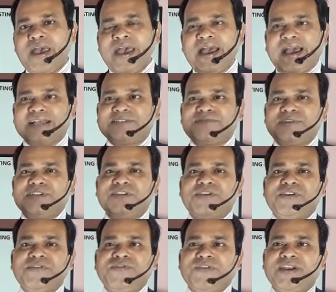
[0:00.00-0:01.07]
as per the
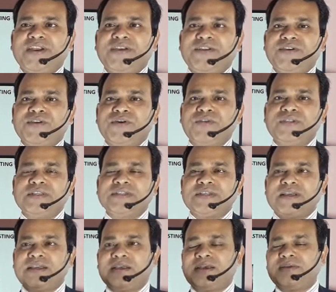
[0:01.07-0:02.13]
different,
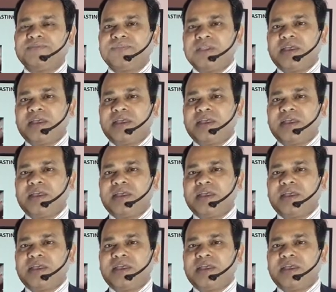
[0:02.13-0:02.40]
this